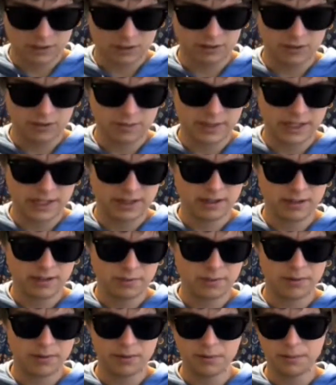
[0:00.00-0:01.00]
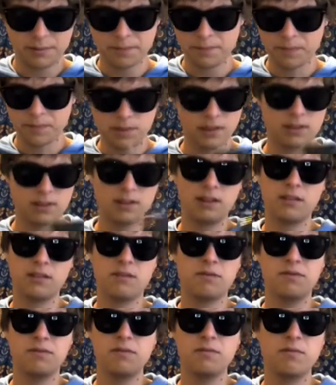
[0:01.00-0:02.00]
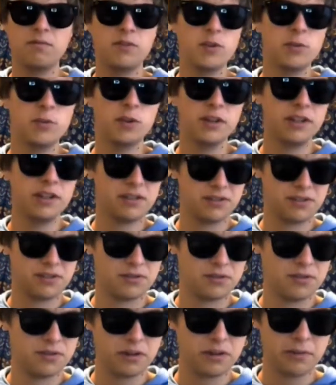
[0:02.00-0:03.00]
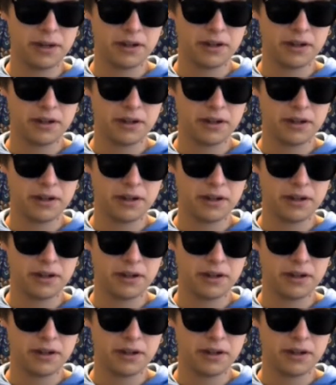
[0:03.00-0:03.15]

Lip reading: Close it back up, take a few more hits, talk